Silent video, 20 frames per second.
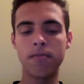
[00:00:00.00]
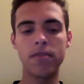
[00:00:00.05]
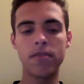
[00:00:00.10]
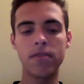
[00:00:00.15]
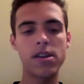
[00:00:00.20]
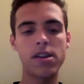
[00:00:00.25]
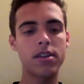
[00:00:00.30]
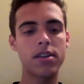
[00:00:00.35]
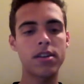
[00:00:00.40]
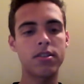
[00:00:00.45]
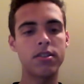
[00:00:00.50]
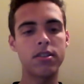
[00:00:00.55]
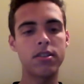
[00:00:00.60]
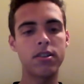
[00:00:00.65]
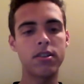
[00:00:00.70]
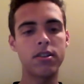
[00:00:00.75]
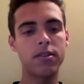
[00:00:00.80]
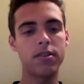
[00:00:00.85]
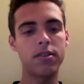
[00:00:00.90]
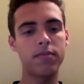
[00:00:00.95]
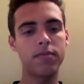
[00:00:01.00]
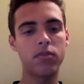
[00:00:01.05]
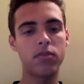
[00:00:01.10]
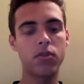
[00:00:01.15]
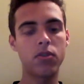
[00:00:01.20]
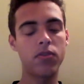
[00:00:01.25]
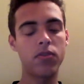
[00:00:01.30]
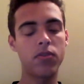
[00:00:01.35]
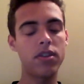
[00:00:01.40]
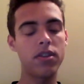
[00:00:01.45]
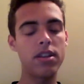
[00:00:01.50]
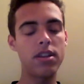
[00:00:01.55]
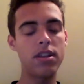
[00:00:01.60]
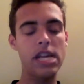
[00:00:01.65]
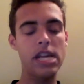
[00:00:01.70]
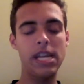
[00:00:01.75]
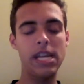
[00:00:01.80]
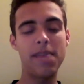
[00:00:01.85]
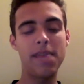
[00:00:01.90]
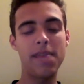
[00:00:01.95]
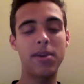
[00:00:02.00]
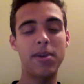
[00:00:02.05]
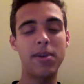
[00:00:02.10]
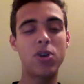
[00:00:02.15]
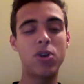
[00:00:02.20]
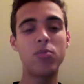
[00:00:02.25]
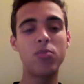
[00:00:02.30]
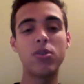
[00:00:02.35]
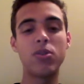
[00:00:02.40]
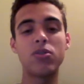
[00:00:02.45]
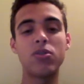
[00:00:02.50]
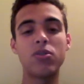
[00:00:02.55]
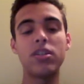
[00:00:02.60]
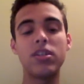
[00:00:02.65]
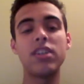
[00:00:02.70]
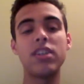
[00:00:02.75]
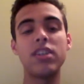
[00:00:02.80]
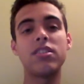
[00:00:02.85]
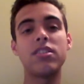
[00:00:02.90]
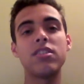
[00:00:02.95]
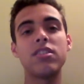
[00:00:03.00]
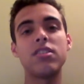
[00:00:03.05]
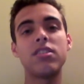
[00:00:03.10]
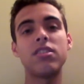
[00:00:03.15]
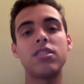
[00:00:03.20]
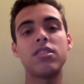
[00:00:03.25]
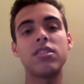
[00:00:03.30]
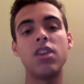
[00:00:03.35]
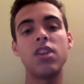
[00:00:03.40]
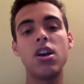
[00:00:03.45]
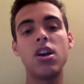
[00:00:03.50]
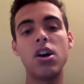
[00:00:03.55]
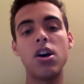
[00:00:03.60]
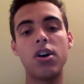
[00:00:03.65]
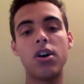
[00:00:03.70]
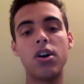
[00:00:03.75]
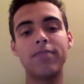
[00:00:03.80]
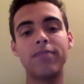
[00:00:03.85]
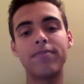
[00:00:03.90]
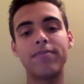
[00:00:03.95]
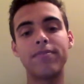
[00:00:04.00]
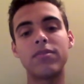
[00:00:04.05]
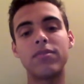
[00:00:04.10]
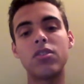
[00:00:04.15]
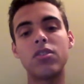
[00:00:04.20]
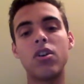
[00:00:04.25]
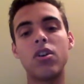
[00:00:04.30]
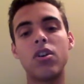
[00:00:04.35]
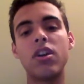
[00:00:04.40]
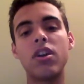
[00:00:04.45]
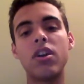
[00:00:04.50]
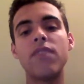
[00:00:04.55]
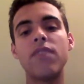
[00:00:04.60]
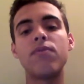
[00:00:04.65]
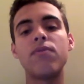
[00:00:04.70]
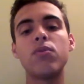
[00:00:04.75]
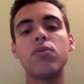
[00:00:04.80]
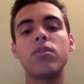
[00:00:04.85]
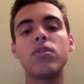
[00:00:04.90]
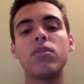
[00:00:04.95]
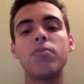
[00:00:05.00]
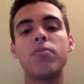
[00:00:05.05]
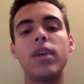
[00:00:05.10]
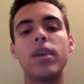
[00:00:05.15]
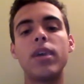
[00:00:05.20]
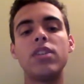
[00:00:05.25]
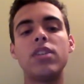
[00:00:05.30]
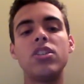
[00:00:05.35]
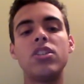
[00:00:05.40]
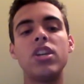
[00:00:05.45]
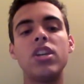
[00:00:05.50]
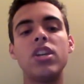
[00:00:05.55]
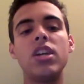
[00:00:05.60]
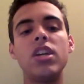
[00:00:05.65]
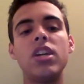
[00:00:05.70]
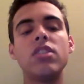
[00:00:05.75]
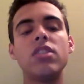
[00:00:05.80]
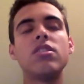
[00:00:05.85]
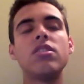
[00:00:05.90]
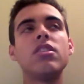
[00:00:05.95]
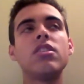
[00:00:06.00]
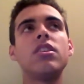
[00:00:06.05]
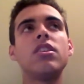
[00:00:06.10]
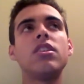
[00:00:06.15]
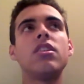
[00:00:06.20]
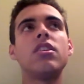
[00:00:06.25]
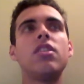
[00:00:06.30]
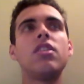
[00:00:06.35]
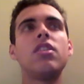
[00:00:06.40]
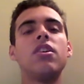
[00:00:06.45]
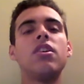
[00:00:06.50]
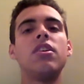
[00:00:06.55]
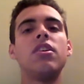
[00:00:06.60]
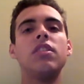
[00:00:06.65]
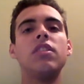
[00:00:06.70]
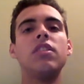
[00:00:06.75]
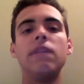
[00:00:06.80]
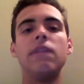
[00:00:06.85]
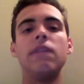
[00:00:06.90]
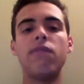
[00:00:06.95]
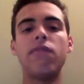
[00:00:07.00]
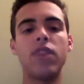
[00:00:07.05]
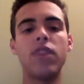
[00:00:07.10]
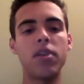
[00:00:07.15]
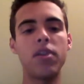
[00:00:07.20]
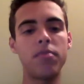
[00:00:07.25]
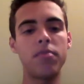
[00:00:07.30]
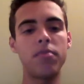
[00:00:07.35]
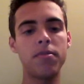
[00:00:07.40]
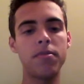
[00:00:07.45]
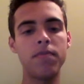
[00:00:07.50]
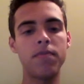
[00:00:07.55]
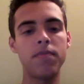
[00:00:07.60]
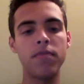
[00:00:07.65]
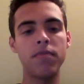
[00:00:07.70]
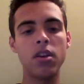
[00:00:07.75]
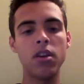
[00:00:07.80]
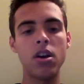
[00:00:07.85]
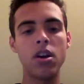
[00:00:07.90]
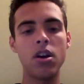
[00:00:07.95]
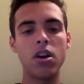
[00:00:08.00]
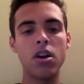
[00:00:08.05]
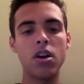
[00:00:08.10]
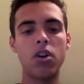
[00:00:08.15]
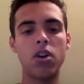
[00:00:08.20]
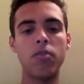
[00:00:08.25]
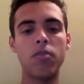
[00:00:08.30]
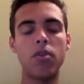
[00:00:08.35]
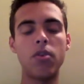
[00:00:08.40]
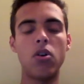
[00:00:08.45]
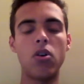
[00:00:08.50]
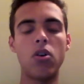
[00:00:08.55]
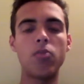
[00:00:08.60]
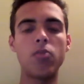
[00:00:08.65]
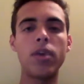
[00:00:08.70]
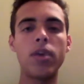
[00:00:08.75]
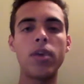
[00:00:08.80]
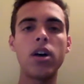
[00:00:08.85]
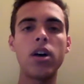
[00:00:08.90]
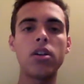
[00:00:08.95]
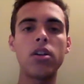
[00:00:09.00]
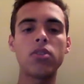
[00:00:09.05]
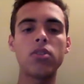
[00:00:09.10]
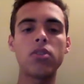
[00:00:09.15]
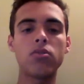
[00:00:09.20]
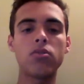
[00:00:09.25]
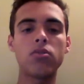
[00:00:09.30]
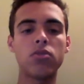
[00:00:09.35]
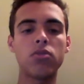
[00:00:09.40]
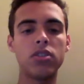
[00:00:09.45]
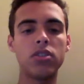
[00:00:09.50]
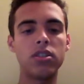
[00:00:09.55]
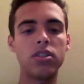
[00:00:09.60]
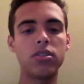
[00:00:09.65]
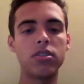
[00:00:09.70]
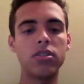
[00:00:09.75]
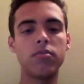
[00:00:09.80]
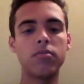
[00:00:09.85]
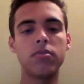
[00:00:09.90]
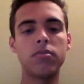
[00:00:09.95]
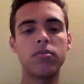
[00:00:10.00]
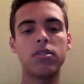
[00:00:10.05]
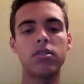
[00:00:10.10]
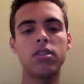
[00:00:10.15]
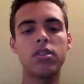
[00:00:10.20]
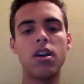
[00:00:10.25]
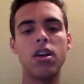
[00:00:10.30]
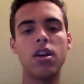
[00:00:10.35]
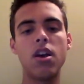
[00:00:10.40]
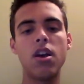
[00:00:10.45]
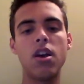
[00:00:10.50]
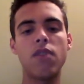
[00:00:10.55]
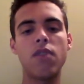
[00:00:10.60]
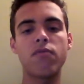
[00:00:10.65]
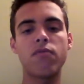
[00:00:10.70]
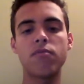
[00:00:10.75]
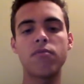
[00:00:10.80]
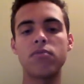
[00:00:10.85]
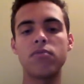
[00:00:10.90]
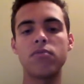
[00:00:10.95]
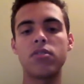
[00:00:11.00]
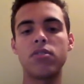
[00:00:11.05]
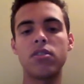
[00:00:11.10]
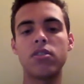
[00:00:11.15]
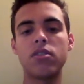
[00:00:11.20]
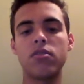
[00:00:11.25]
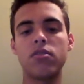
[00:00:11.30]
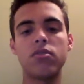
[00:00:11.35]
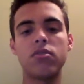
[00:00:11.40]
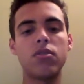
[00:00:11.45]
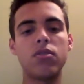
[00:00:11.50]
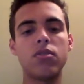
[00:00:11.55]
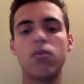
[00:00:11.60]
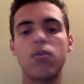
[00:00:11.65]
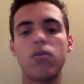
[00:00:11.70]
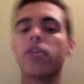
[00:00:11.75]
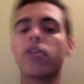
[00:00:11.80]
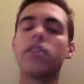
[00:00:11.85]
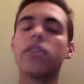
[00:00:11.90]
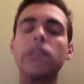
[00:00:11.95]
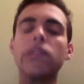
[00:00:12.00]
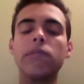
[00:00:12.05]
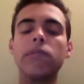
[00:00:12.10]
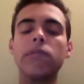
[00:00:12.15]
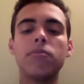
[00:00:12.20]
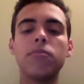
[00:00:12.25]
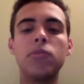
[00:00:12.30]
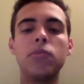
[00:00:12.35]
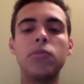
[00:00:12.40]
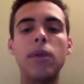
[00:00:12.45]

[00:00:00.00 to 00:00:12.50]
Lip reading: Next, growth and dynamic homeostasis um, are influenced by changes in the environment. All biological systems, from cells and organisms,